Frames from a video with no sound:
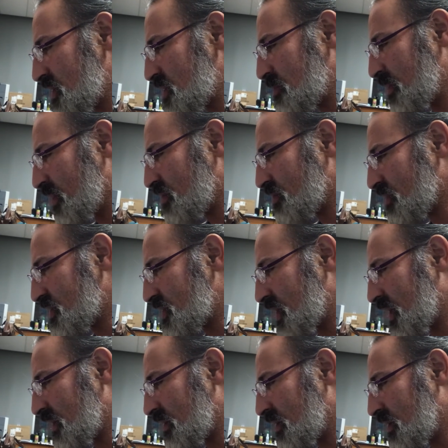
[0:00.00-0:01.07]
in spiritual
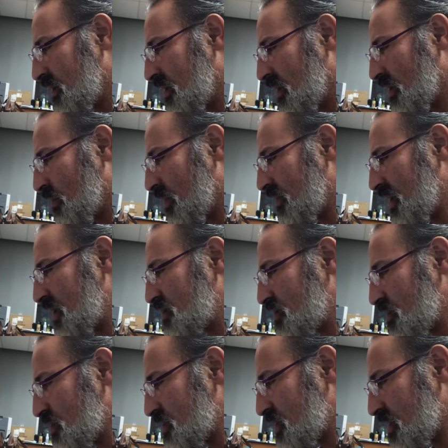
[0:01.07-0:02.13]
sight. When they
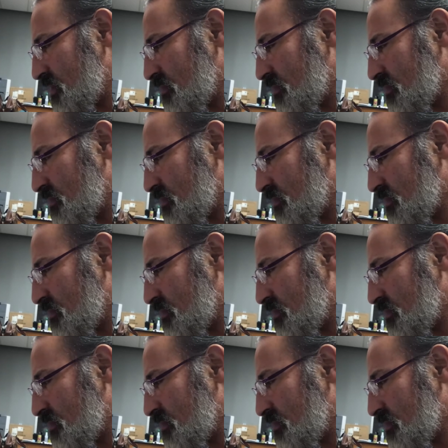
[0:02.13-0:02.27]
choose it,